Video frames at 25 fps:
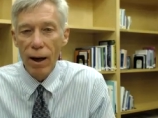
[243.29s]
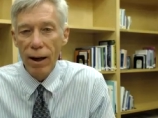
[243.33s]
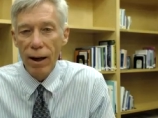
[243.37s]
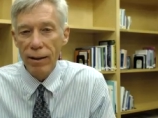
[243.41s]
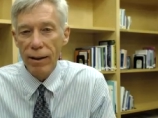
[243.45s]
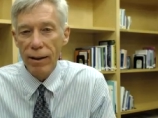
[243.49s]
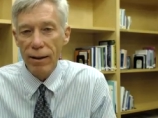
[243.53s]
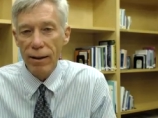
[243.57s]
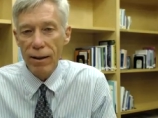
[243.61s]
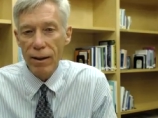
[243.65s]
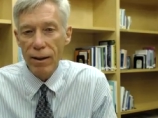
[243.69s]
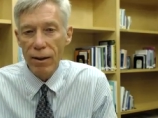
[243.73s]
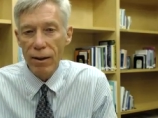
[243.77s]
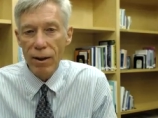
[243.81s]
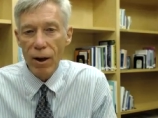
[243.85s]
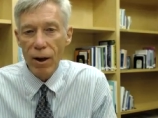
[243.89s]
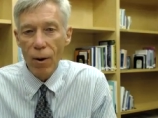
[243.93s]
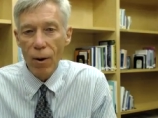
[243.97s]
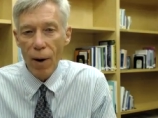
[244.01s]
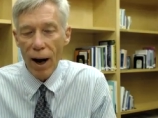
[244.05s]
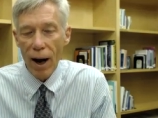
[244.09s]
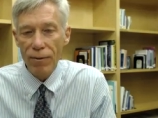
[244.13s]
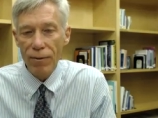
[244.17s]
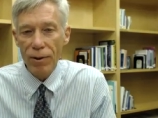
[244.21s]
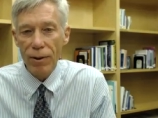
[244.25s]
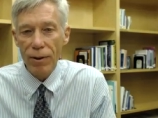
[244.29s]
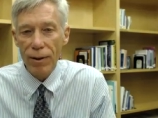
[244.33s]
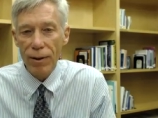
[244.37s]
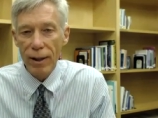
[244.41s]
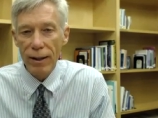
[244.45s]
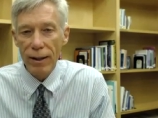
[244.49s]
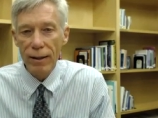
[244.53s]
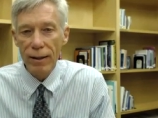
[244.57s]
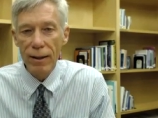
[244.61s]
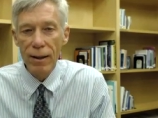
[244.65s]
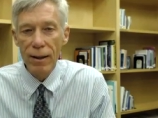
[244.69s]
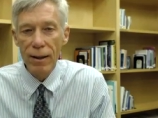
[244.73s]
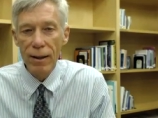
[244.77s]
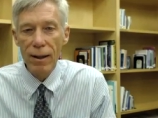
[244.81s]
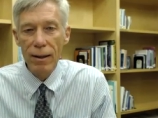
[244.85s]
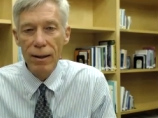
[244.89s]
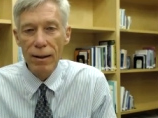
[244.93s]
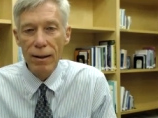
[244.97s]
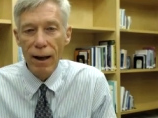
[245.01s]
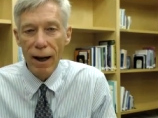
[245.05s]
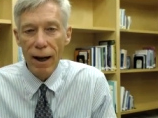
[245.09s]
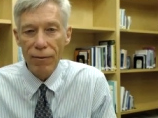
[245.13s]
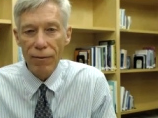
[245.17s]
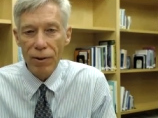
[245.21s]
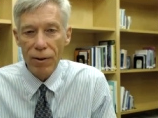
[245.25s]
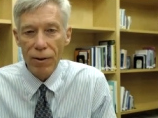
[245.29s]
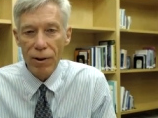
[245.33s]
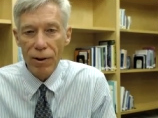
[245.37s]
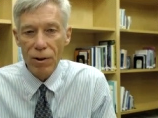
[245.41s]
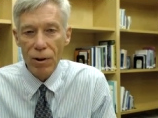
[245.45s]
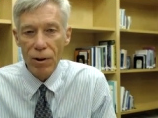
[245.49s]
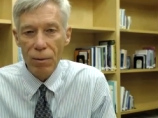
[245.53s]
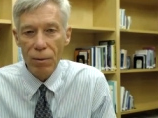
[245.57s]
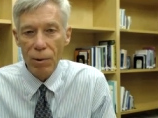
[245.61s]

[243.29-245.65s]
and continue to go after the after the